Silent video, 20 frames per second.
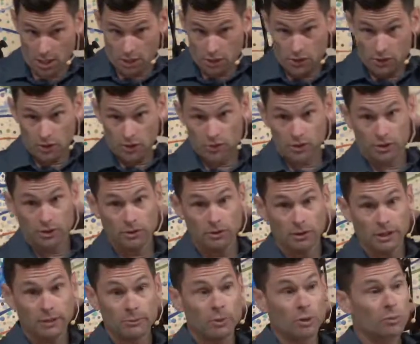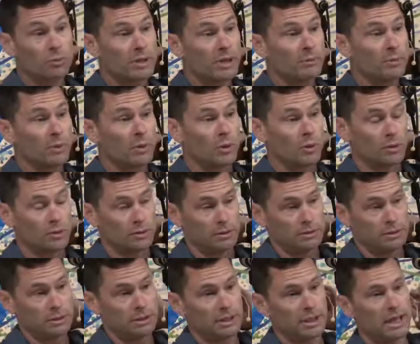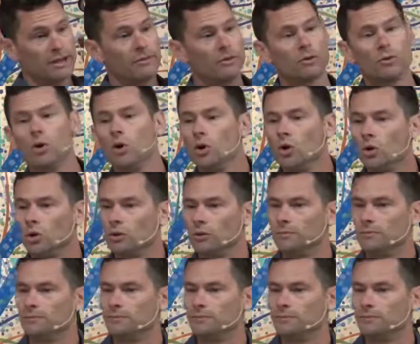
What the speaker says: So do liberal people have a role?